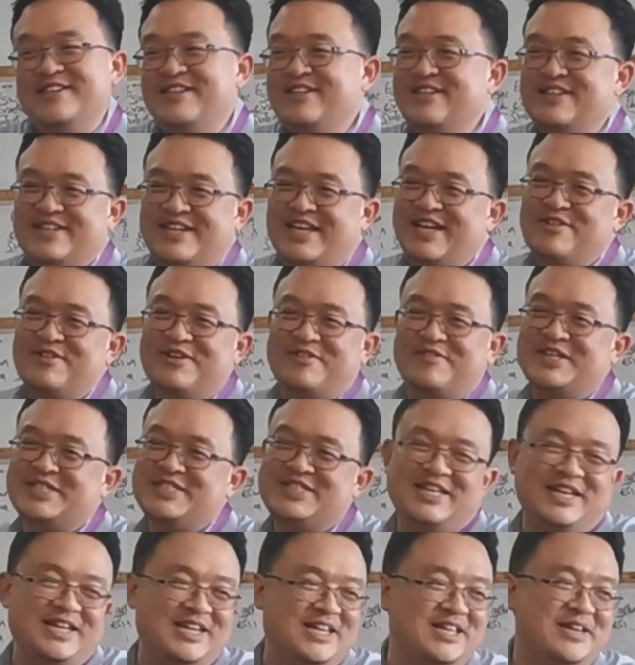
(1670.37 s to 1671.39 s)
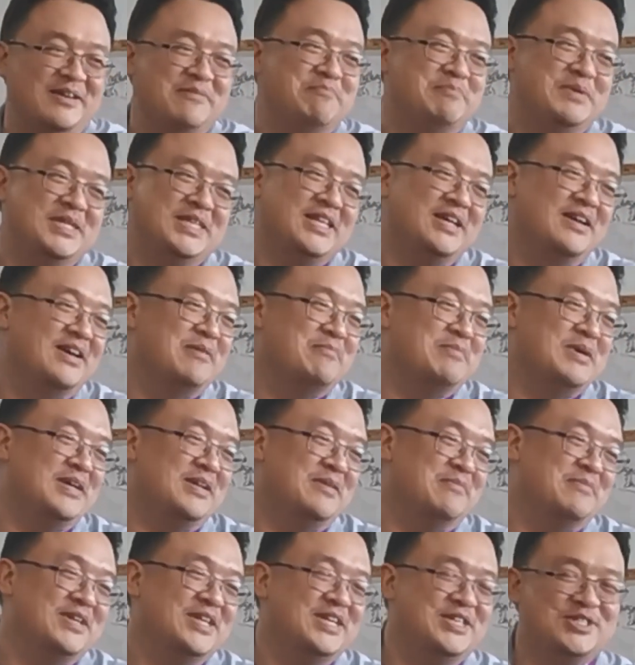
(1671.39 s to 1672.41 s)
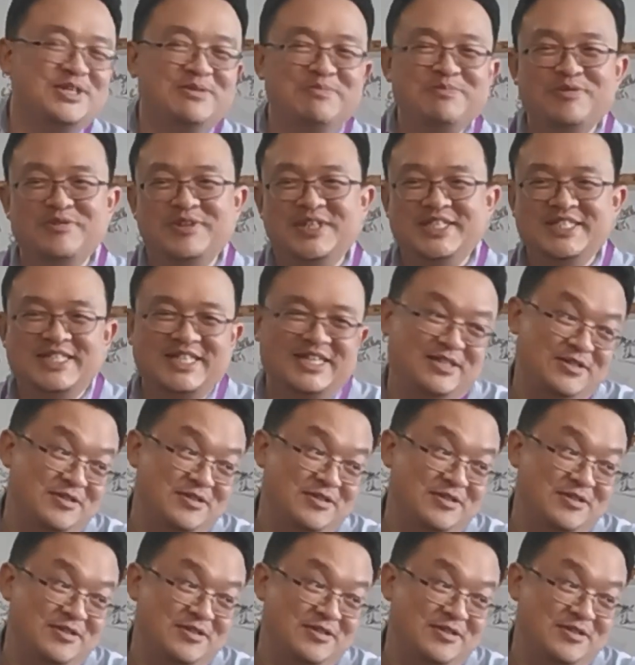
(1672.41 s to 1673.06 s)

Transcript: You're gonna get arrested and get beaten up by the Malaysian police.